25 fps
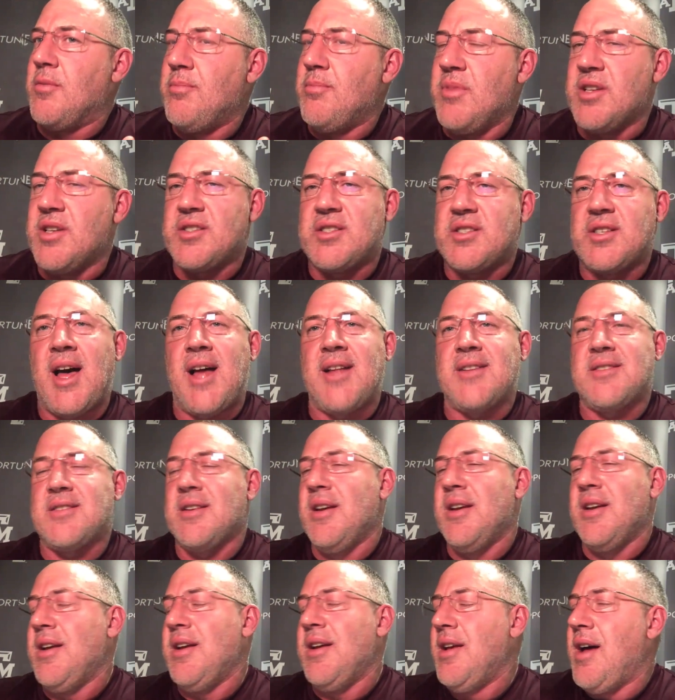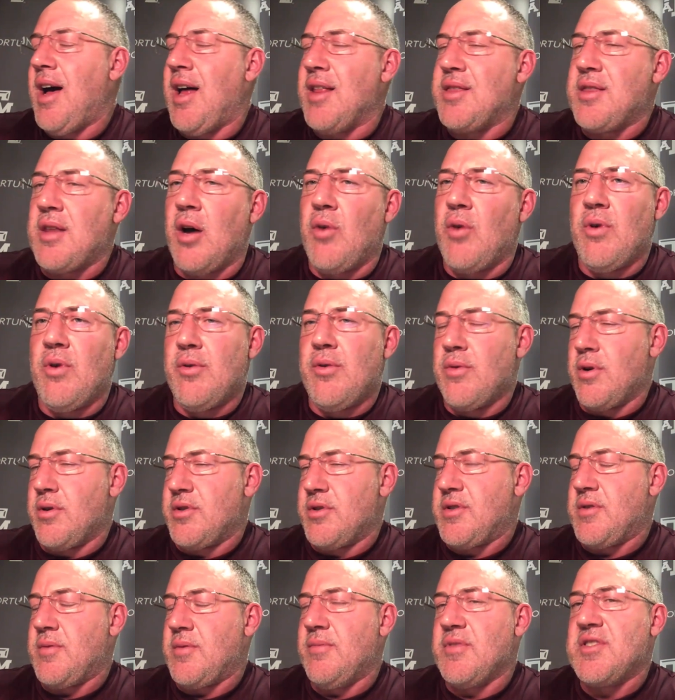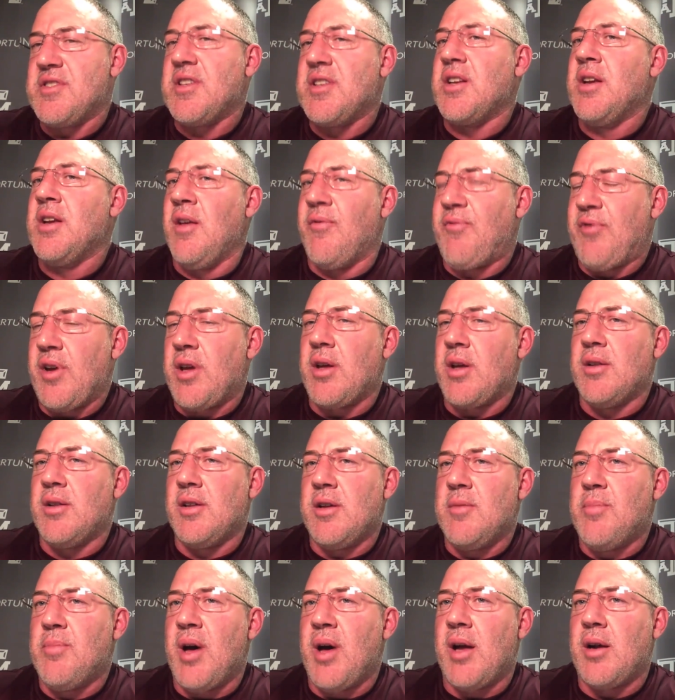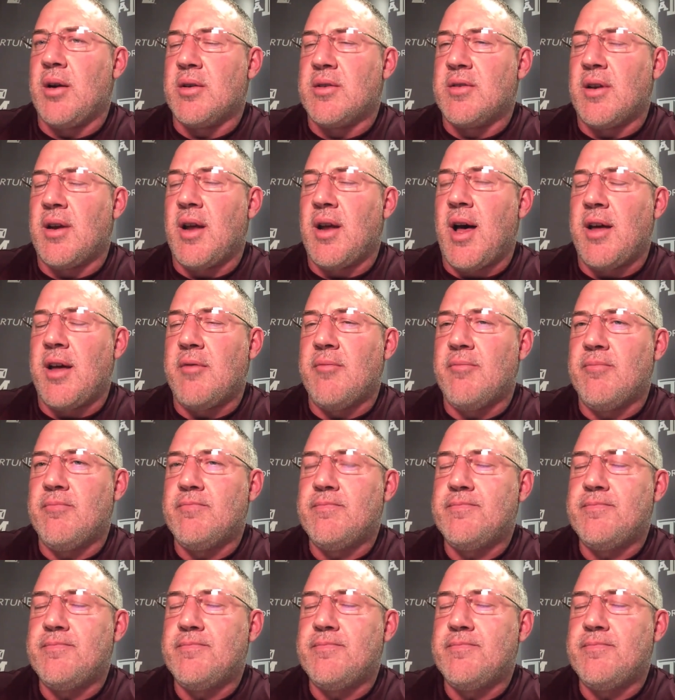on missed shots, I thought we were significantly better tonight.